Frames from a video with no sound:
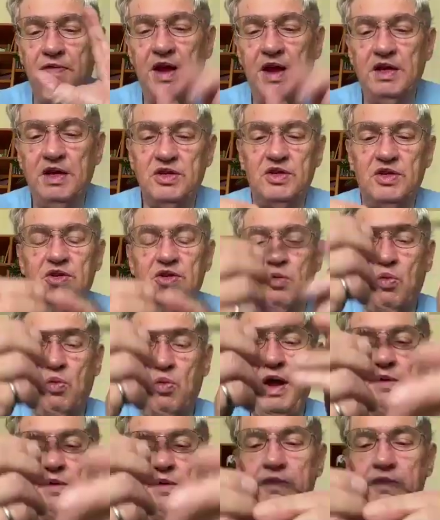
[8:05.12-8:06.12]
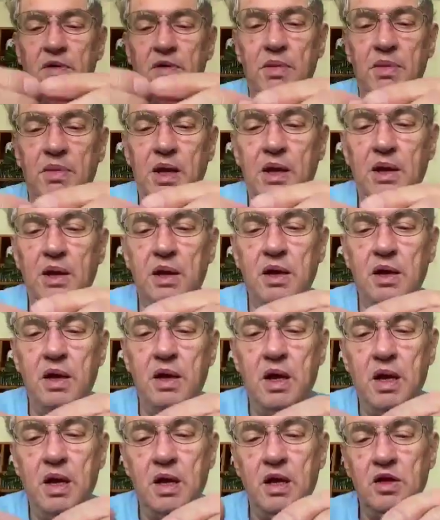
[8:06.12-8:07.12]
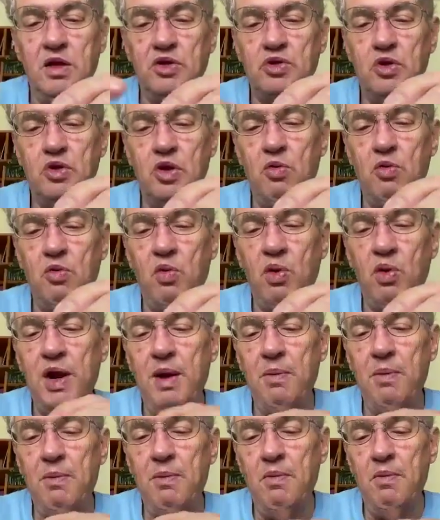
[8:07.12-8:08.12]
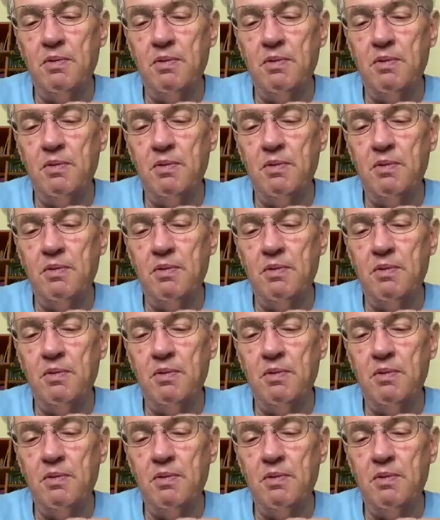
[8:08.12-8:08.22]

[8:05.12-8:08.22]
faces away from me, so that when